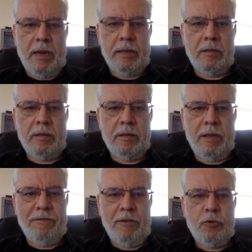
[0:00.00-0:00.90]
if
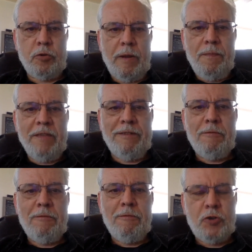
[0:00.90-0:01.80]
I were
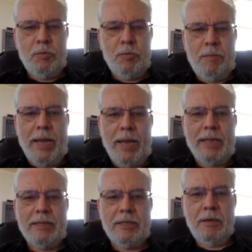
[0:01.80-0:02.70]
to put my
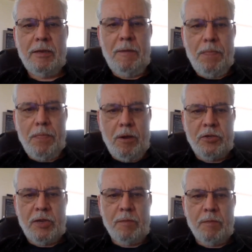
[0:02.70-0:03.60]
bets on
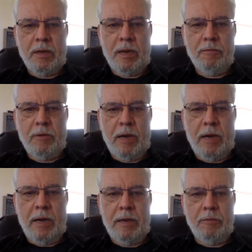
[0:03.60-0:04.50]
something,
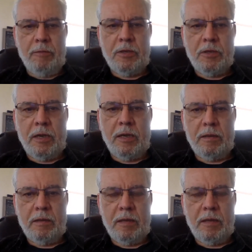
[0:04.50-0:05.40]
I would say
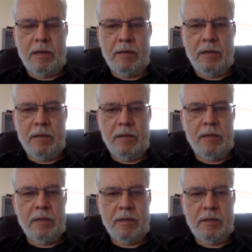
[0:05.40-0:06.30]
yeah, this is
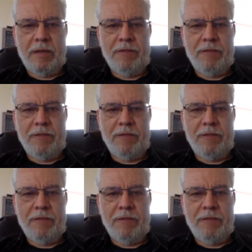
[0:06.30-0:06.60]
definitely a sign